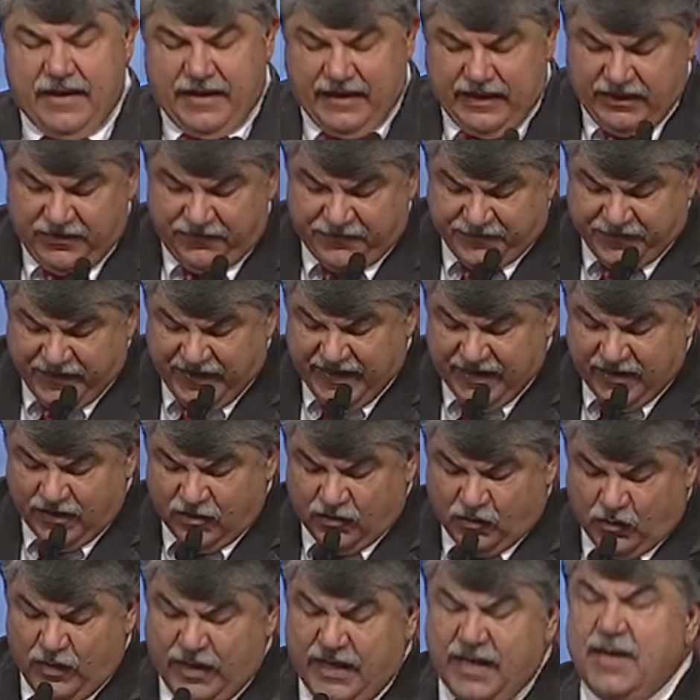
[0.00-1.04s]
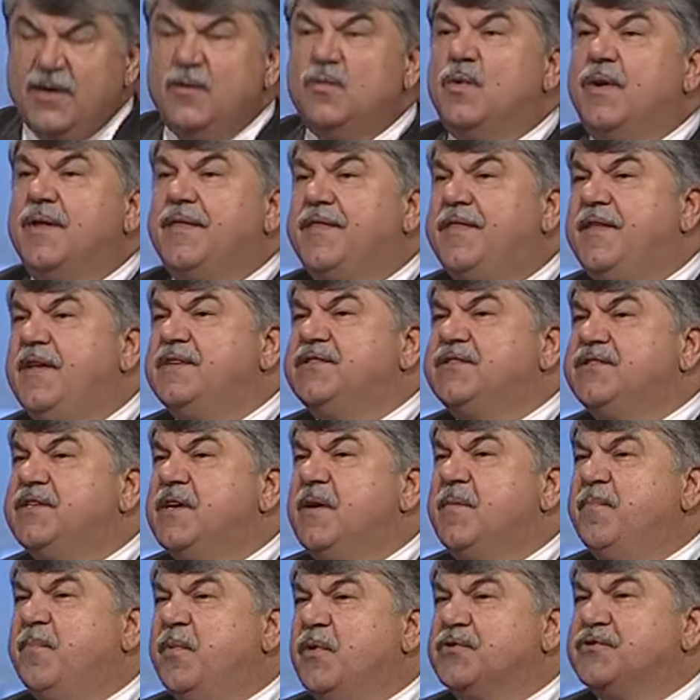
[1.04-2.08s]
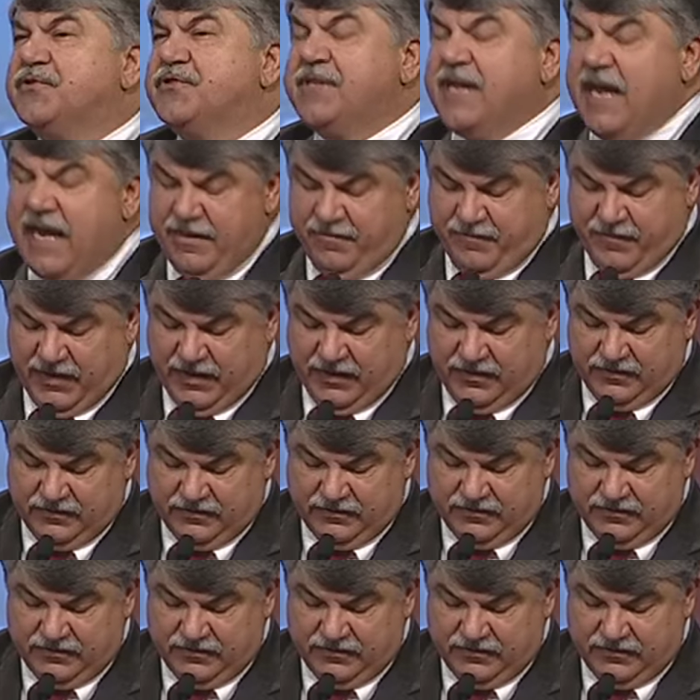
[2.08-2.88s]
if they agreed with this simple statement.